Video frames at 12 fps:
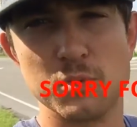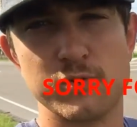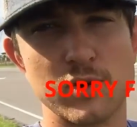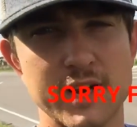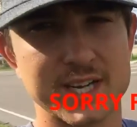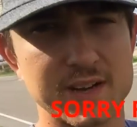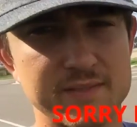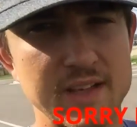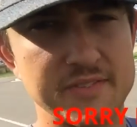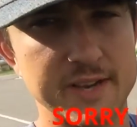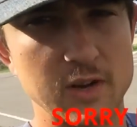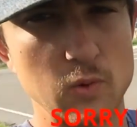before I give
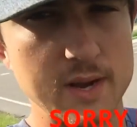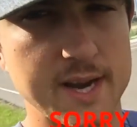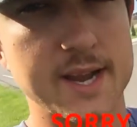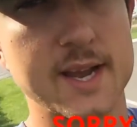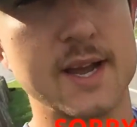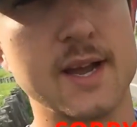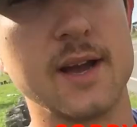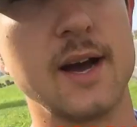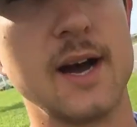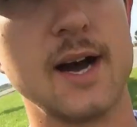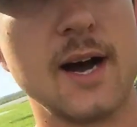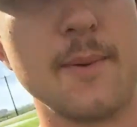that thing away.
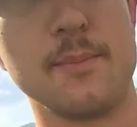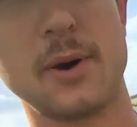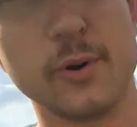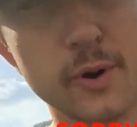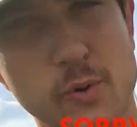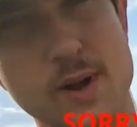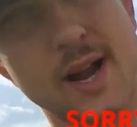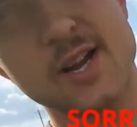Um, but real quick,